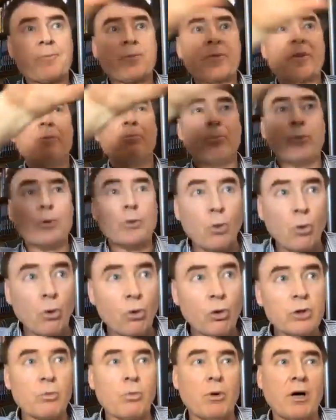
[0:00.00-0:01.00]

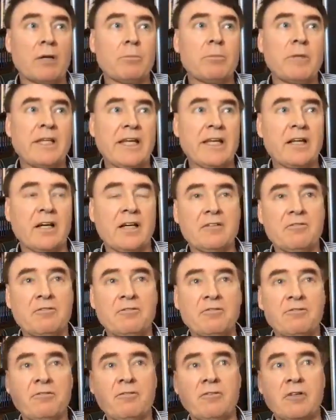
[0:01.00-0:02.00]
broad one. But then I
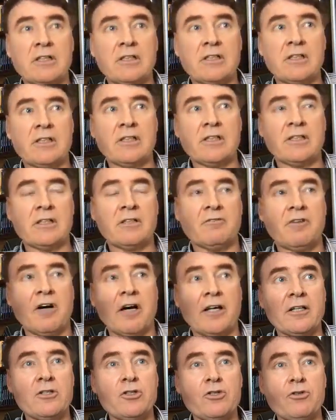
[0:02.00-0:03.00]

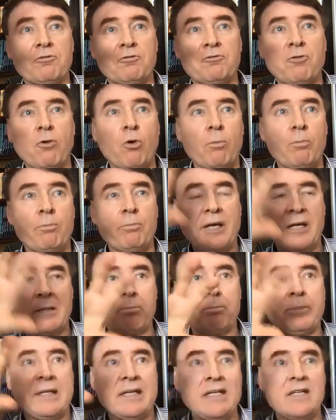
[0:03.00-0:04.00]
divide it into 4
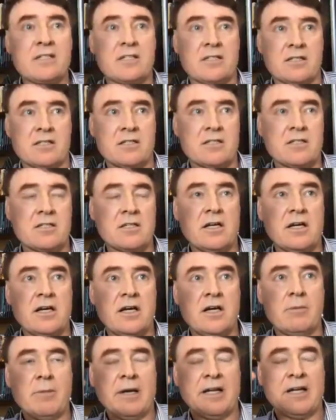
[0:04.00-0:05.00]
big pieces.
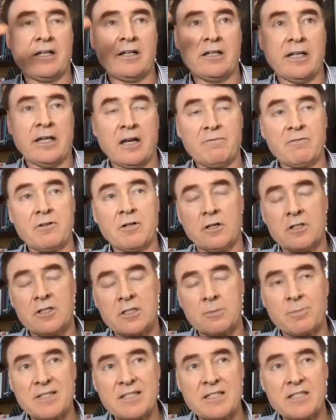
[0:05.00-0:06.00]
And then I've got
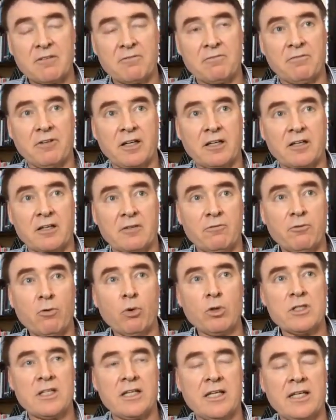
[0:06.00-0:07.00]
specific
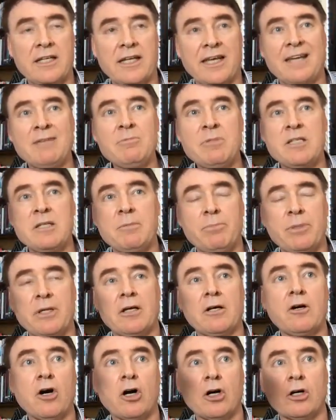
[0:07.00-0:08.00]
14
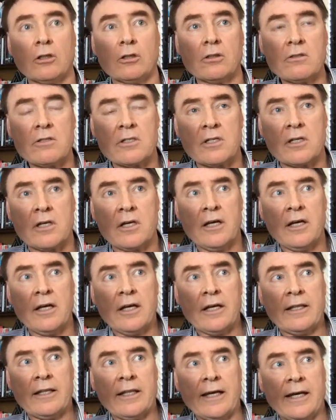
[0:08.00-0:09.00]
NTP goals
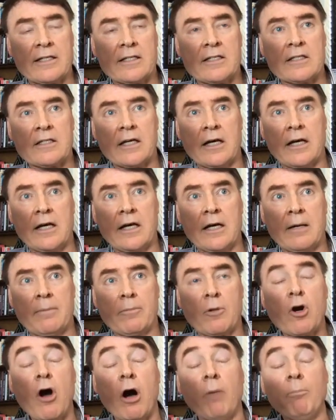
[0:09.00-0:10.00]
that
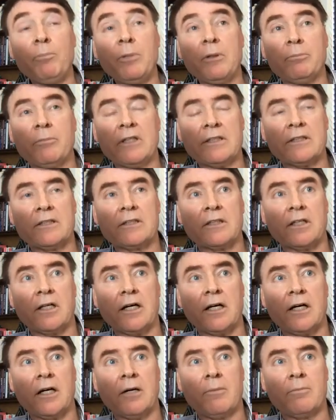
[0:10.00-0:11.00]
complement
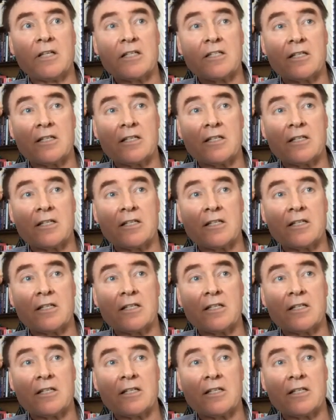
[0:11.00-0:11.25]
the